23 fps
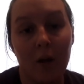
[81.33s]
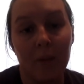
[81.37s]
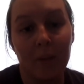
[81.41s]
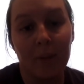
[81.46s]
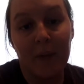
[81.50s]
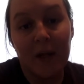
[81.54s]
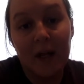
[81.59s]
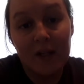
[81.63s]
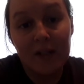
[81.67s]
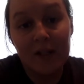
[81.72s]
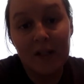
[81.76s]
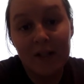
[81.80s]

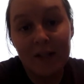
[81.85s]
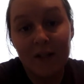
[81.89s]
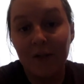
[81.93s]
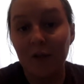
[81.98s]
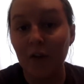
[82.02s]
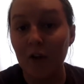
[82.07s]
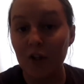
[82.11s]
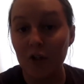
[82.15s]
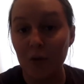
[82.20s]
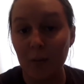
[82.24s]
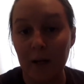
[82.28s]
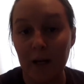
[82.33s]
because it's the
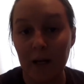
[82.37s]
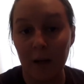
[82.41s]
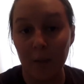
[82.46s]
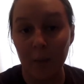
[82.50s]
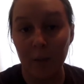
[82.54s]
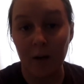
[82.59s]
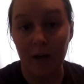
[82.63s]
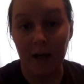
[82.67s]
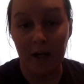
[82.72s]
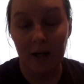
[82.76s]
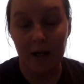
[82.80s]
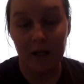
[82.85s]
first week and
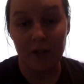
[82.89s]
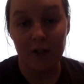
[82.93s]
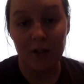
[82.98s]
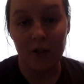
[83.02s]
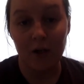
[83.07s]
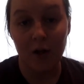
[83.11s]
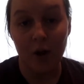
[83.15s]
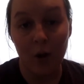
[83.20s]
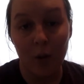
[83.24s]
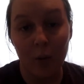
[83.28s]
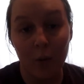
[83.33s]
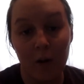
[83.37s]
we're getting to
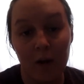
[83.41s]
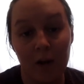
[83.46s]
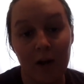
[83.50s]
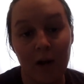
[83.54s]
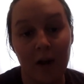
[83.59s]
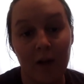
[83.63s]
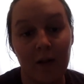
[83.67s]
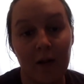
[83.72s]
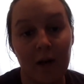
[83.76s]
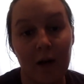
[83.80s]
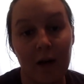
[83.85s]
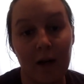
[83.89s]
know one
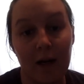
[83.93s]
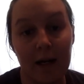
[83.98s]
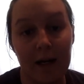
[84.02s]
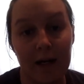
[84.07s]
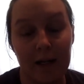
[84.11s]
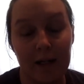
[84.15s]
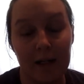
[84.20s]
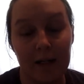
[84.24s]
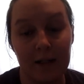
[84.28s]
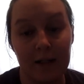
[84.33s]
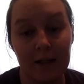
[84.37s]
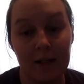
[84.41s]
another,
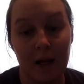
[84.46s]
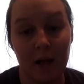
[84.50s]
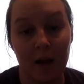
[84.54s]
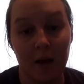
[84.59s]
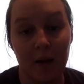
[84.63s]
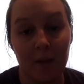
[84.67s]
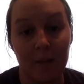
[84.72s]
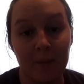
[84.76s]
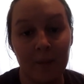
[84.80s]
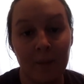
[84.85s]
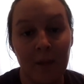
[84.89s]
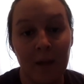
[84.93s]
and
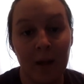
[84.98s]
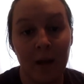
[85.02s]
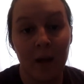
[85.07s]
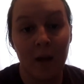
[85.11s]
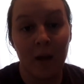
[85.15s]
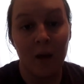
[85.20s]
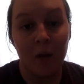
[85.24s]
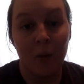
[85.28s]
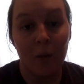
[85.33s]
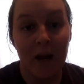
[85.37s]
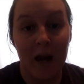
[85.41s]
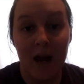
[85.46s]

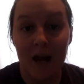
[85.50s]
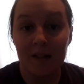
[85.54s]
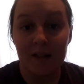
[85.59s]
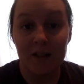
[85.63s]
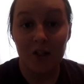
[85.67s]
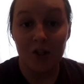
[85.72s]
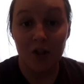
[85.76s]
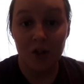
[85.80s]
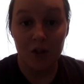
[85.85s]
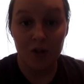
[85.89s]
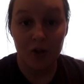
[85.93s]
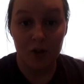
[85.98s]
we ask
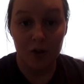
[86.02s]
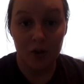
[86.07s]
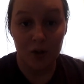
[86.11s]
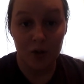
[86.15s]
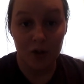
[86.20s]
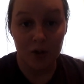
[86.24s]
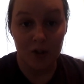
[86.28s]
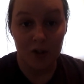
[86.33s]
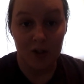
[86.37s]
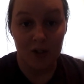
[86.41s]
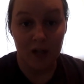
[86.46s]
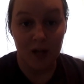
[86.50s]
that you introduce
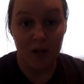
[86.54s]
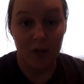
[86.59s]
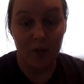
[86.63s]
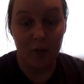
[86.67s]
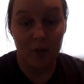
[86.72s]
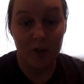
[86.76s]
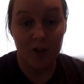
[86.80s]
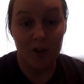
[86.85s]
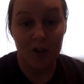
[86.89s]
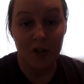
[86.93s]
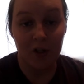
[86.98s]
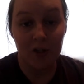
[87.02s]
yourself,
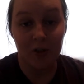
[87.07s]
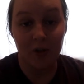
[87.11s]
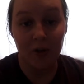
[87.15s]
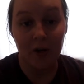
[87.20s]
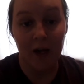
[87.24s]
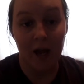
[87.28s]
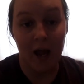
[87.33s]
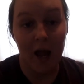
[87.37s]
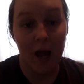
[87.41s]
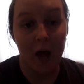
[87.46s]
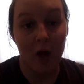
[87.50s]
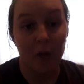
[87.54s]
which is also going
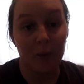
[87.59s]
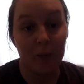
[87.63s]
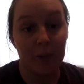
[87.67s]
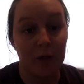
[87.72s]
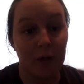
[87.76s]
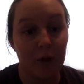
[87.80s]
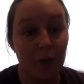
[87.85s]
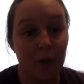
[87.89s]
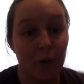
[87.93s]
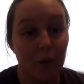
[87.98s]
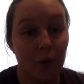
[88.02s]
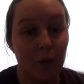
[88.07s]
to help
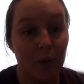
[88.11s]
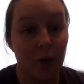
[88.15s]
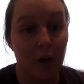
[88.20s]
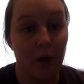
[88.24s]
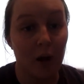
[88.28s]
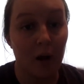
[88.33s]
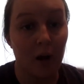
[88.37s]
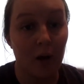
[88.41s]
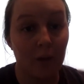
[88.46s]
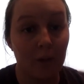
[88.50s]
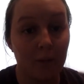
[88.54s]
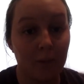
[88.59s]
you,
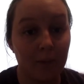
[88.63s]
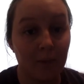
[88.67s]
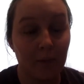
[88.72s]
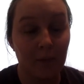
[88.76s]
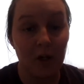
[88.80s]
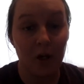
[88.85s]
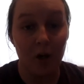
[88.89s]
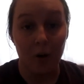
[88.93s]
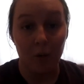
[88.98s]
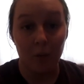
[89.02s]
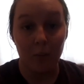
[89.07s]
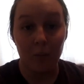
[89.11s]

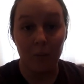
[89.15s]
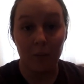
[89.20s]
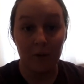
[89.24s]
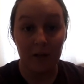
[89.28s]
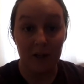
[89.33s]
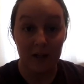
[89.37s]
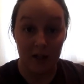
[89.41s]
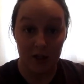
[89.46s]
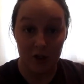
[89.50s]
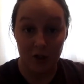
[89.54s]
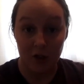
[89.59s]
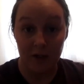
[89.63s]

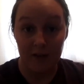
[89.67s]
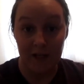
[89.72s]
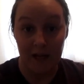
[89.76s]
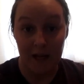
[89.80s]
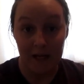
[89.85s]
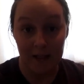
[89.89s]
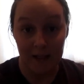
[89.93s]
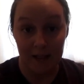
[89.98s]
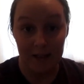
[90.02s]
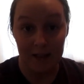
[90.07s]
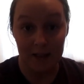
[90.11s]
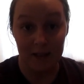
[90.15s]
get your
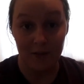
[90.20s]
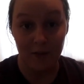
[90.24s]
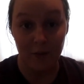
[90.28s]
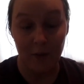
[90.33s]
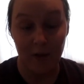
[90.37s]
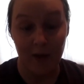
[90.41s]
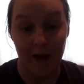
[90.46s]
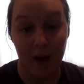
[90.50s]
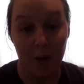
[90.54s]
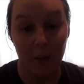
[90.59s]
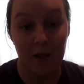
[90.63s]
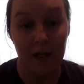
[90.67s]
attendance for
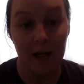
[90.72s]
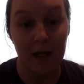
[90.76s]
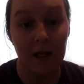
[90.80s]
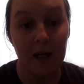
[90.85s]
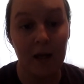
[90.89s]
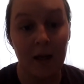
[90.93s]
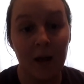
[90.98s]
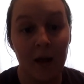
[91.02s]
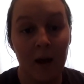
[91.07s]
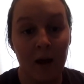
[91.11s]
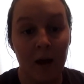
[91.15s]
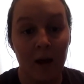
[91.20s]
that
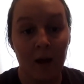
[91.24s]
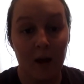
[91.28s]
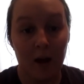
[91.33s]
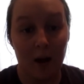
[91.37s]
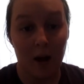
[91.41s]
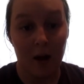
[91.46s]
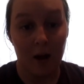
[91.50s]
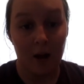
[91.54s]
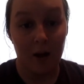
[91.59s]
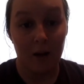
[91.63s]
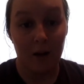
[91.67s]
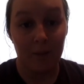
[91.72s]
week
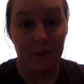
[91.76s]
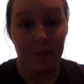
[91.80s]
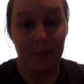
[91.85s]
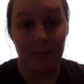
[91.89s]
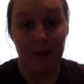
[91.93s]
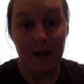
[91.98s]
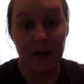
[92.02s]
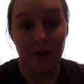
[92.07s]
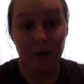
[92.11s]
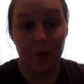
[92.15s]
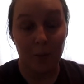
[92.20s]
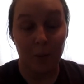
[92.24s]

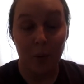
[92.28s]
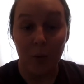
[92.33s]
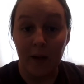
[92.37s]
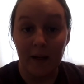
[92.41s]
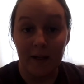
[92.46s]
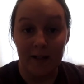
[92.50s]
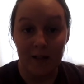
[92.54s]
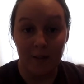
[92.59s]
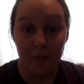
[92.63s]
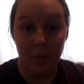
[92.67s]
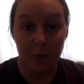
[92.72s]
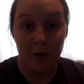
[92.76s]
and your
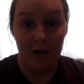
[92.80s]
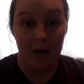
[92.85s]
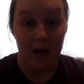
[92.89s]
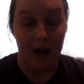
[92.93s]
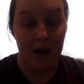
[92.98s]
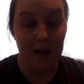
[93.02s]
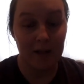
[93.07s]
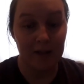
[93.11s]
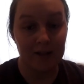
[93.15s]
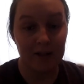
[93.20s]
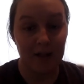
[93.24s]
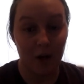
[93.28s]
points and
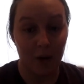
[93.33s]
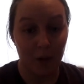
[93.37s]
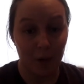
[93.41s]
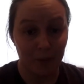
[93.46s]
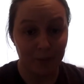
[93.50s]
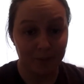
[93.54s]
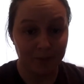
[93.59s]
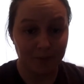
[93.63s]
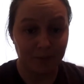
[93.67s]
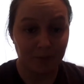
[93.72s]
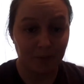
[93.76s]
whatnot. So